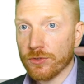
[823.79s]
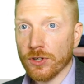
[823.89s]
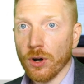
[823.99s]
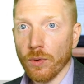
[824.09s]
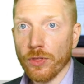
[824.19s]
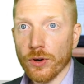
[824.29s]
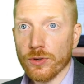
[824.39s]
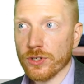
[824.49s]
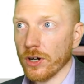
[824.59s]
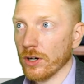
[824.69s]
So
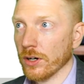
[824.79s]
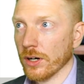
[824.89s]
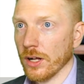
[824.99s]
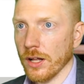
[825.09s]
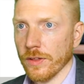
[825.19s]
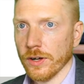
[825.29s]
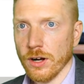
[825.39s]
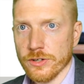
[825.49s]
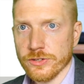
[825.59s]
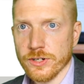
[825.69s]
those are the
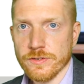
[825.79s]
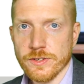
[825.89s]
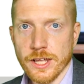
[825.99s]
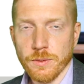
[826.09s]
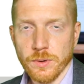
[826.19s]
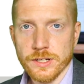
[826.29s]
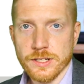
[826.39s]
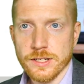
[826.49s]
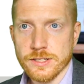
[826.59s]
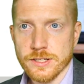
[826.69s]
cost curves that I wanted
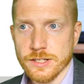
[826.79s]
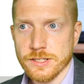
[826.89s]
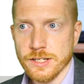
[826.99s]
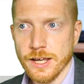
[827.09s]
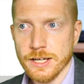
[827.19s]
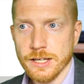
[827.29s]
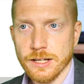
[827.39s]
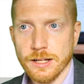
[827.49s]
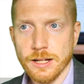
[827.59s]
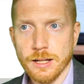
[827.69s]
to discuss today.
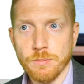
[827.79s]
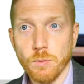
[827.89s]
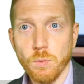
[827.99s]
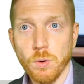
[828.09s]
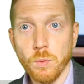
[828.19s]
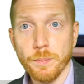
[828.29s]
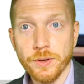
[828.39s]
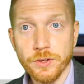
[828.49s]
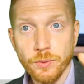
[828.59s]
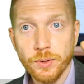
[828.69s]
What we'll
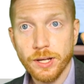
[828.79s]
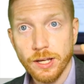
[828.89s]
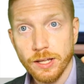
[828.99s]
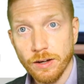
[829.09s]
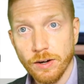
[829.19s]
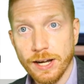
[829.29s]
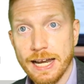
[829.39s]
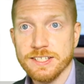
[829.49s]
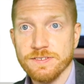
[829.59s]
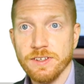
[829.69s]
be doing in our
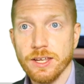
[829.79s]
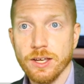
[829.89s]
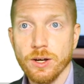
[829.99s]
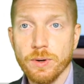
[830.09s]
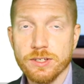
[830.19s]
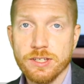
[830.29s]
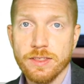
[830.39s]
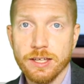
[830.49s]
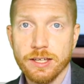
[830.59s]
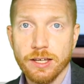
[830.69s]
next video is
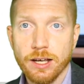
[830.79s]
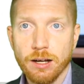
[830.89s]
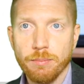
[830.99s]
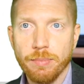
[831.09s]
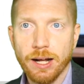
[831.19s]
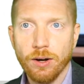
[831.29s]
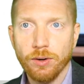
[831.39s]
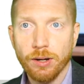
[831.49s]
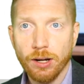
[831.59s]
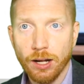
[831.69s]
thinking
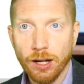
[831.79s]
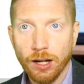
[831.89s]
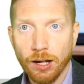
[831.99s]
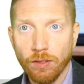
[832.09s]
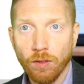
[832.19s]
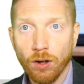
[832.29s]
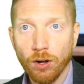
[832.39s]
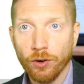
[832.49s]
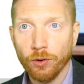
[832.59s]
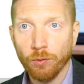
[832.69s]
about
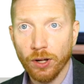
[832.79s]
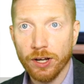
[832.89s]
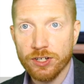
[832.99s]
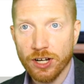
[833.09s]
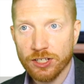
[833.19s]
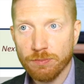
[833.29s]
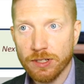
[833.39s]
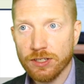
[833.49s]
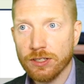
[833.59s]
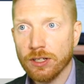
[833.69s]
longer run
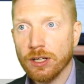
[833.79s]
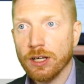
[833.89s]
adjustments,